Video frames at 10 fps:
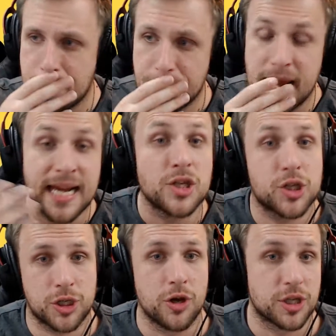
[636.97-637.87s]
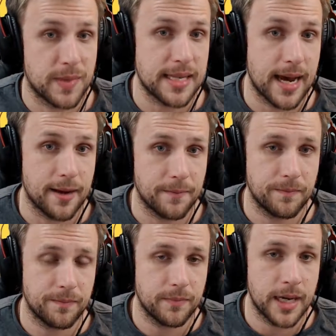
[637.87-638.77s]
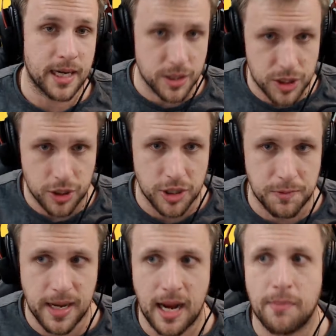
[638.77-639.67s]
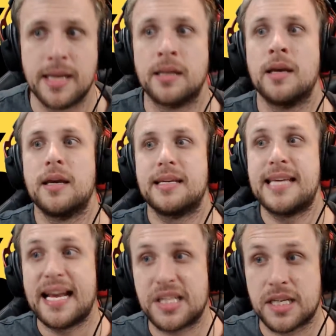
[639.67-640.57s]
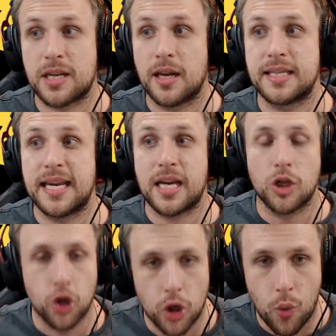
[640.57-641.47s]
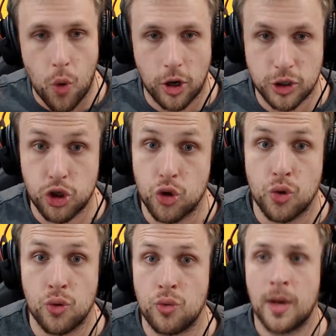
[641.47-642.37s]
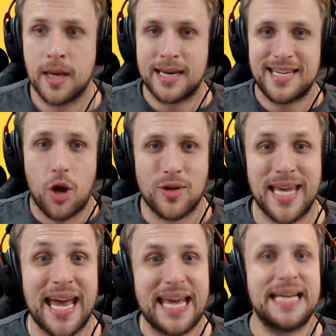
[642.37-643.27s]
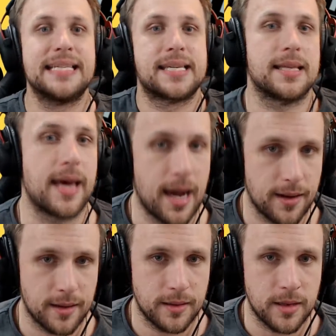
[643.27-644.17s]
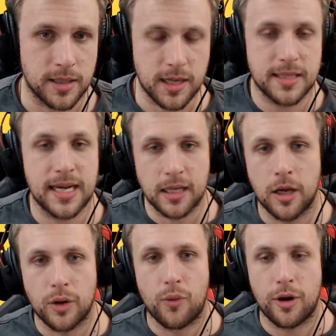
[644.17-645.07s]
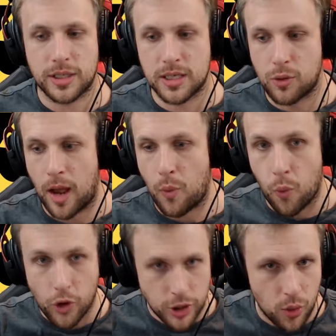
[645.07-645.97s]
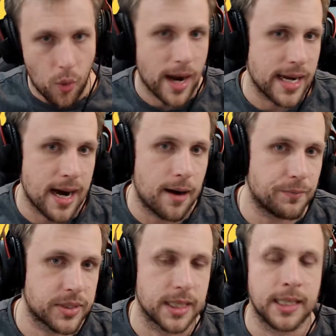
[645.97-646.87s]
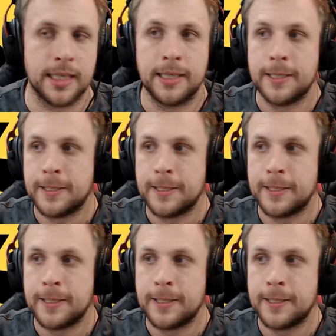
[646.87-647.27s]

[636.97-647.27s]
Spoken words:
it concerns me that. It concerns me. And I mean, yes, it's going to take a lot of work to, get into that. It's going to take a lot of work to like work your way up to,